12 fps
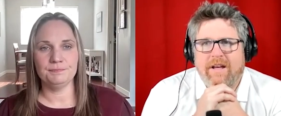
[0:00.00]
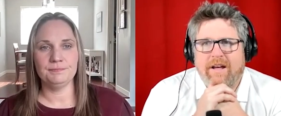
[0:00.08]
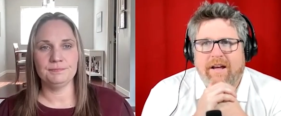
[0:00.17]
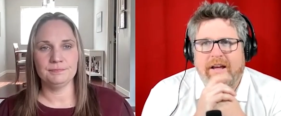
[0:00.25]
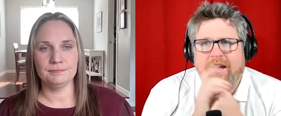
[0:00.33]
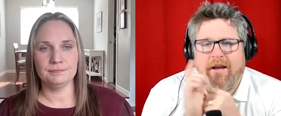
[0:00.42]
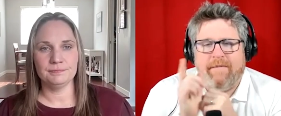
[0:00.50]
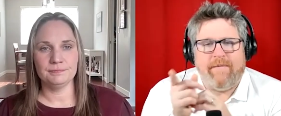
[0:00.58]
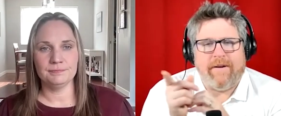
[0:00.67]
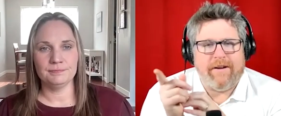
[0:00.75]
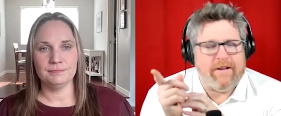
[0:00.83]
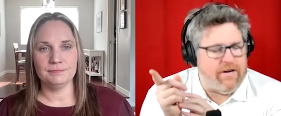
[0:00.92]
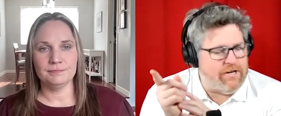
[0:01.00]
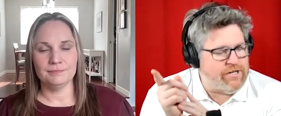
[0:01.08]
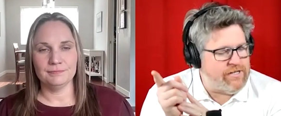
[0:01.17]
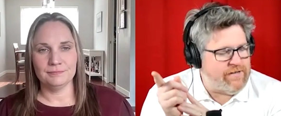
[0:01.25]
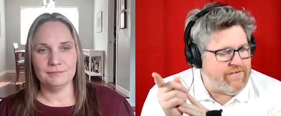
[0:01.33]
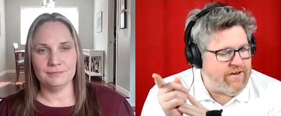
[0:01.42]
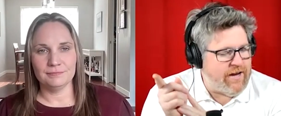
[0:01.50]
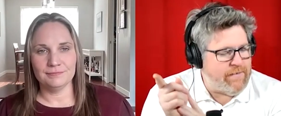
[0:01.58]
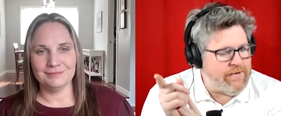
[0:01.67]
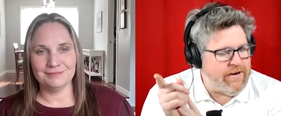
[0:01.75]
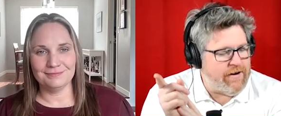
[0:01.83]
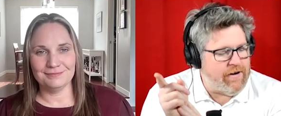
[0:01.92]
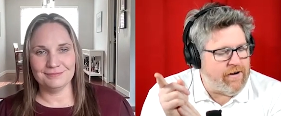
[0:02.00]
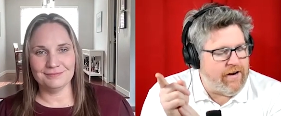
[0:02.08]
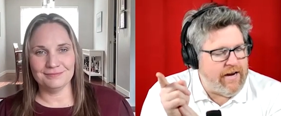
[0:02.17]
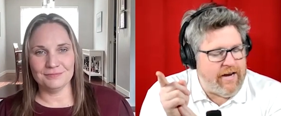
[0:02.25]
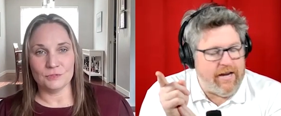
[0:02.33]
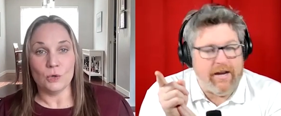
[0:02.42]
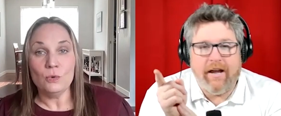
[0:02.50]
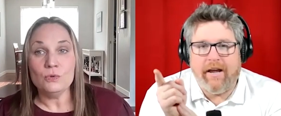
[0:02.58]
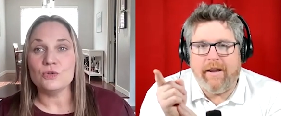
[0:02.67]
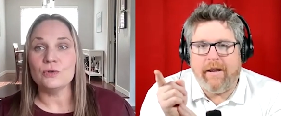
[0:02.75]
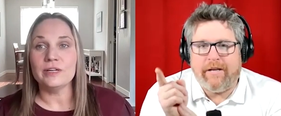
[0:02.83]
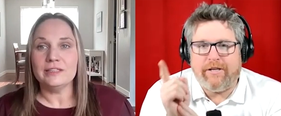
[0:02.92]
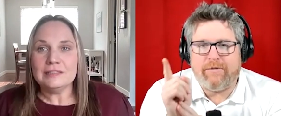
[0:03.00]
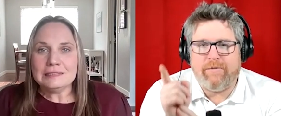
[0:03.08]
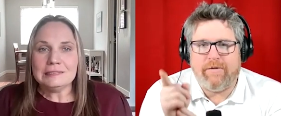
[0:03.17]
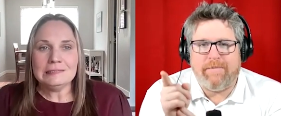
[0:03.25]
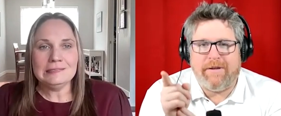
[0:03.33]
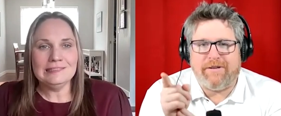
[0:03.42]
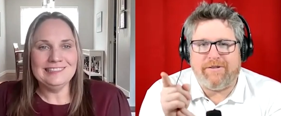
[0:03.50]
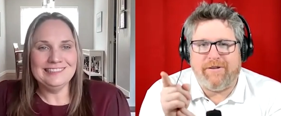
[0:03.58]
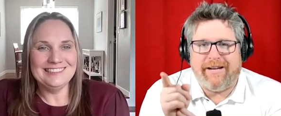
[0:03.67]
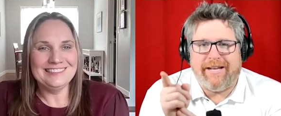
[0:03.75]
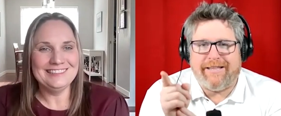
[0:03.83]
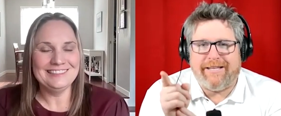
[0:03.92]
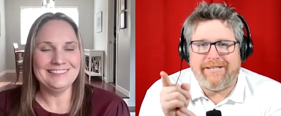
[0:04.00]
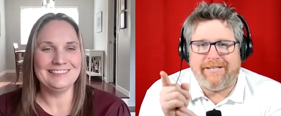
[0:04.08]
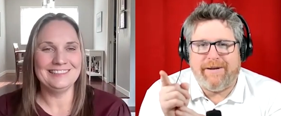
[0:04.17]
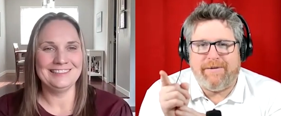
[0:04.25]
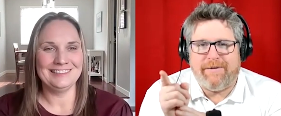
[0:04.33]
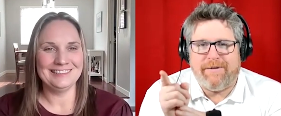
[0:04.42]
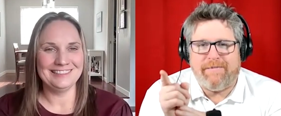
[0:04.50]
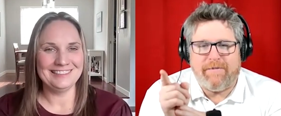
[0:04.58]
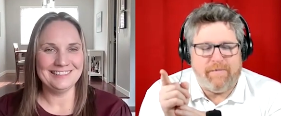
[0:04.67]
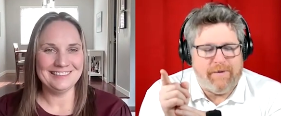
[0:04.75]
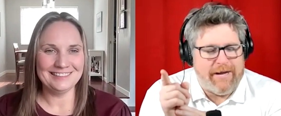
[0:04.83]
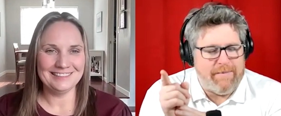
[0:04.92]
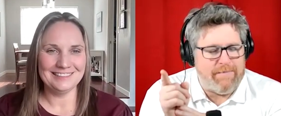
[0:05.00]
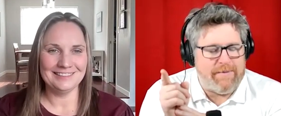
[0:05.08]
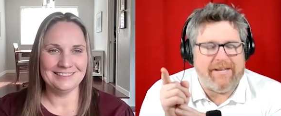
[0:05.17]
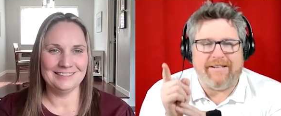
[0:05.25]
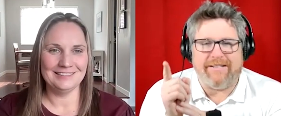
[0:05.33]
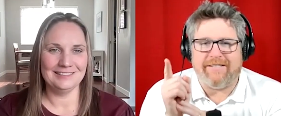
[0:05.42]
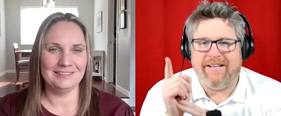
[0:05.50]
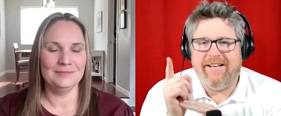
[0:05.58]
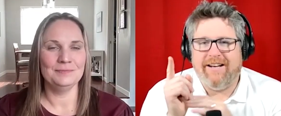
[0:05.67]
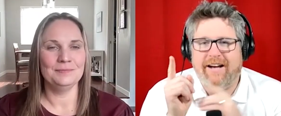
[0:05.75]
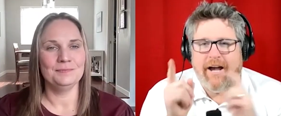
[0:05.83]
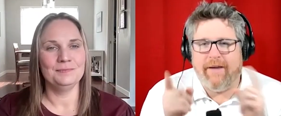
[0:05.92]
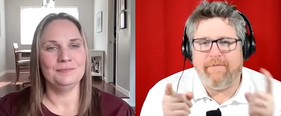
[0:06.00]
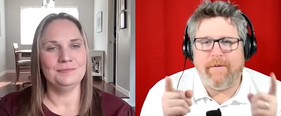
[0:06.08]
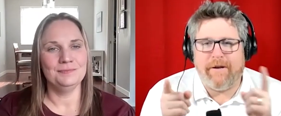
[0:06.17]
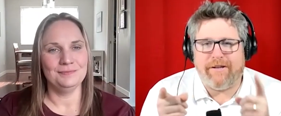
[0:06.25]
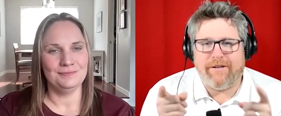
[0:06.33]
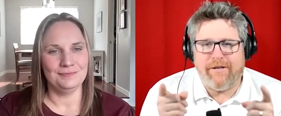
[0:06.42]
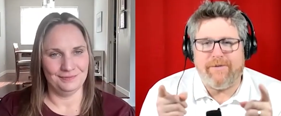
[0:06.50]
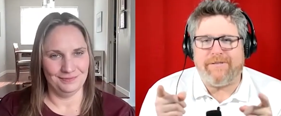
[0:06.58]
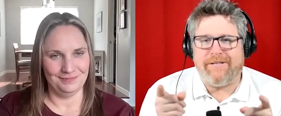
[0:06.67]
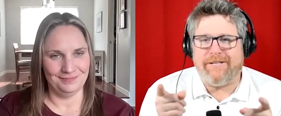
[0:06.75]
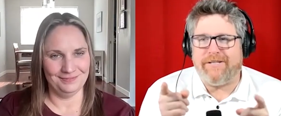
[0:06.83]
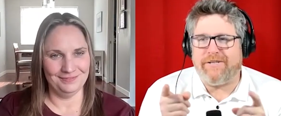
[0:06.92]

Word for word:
Speaker 1: I, am very cautious of time here, and I, I just want to make sure I get this out of the way because I've been accused on this